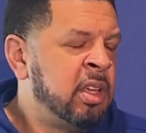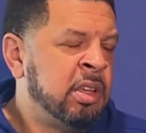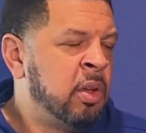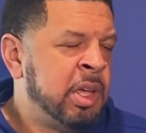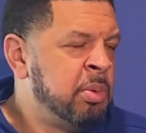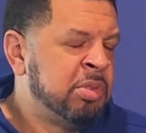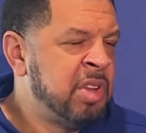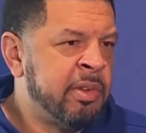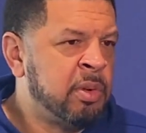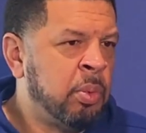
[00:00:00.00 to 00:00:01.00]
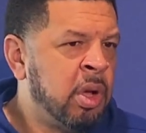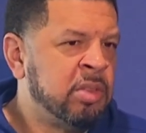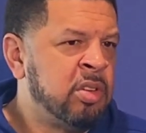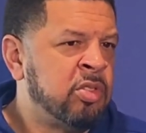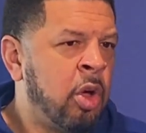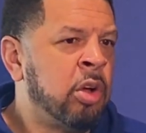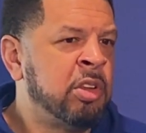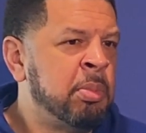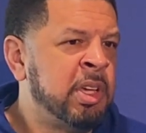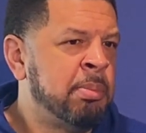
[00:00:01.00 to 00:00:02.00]
you know, he was never one to talk to
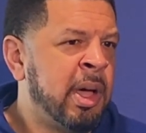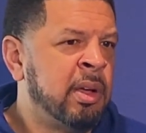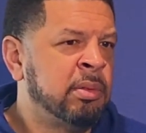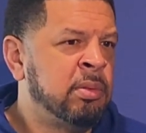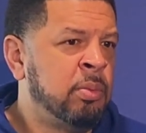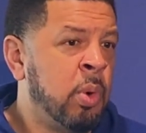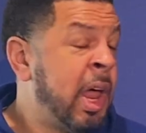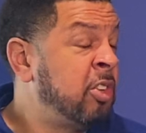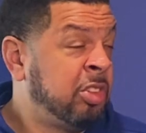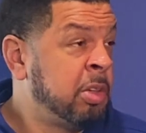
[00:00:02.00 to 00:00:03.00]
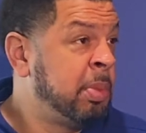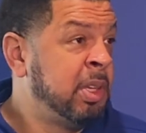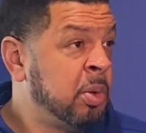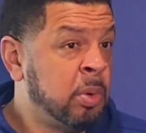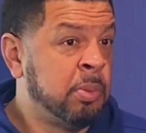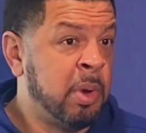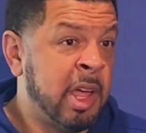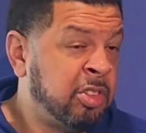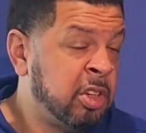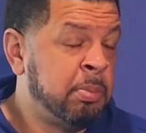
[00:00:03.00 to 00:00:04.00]
me about what I should be doing, what I
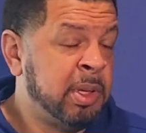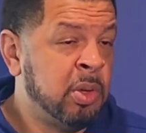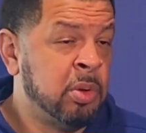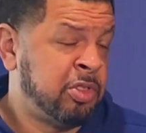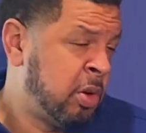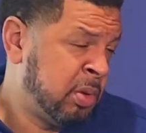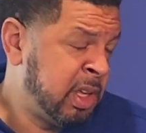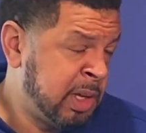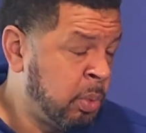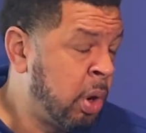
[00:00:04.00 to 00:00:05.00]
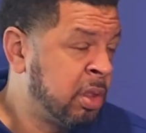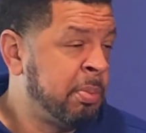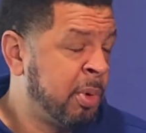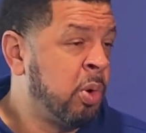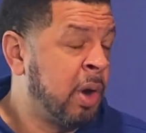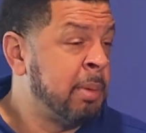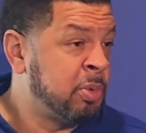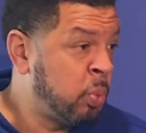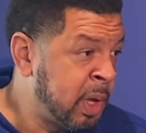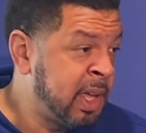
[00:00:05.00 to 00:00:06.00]
shouldn't be doing. Certainly he wanted the program
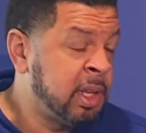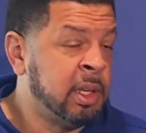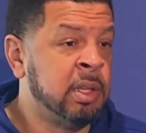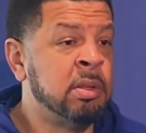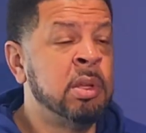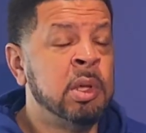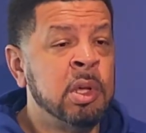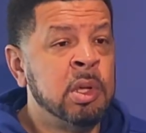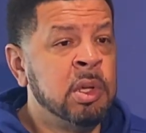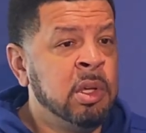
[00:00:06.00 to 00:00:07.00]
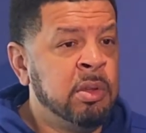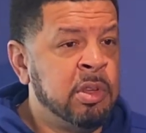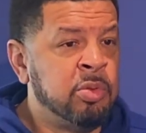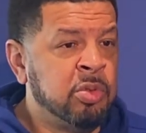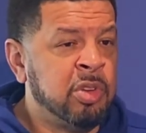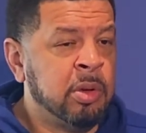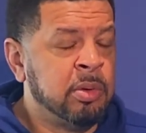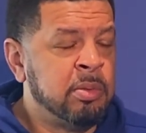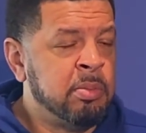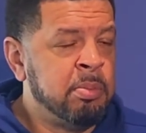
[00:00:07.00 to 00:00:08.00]
to win, and this was a
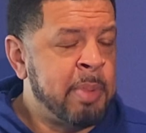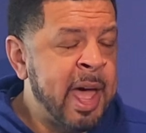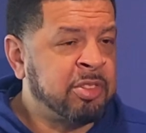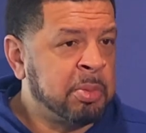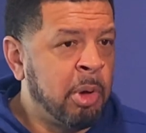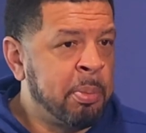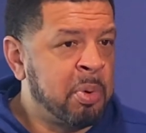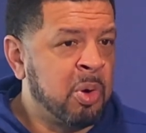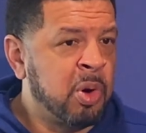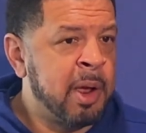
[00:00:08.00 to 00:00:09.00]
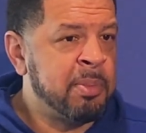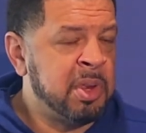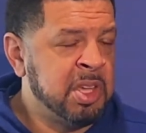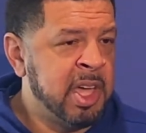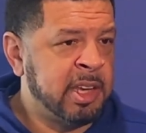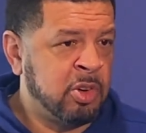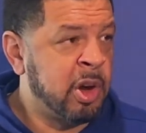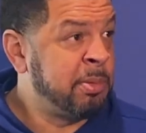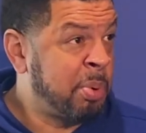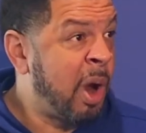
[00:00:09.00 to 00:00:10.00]
basketball program that he had
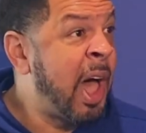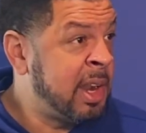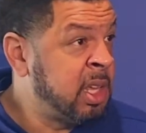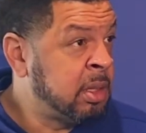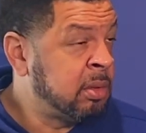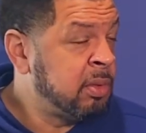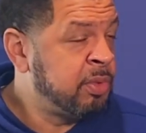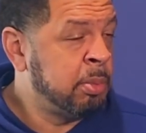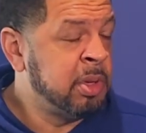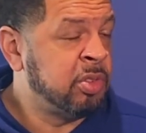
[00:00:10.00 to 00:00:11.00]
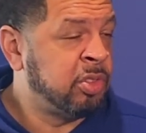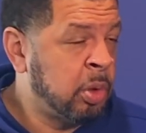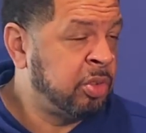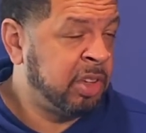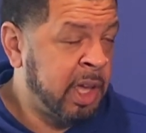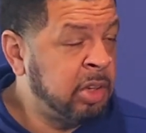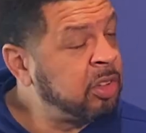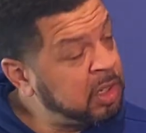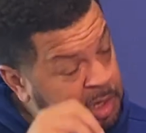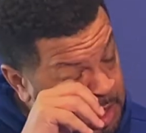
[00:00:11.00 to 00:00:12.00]
great pride in from his
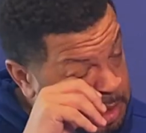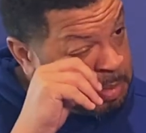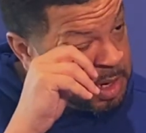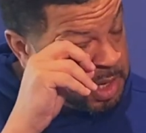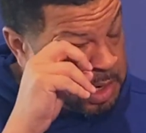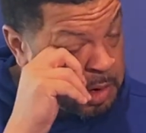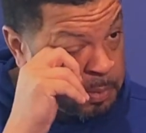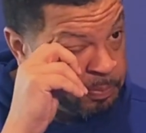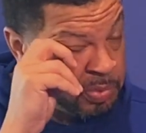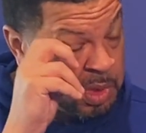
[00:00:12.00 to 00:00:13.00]
association. He had been here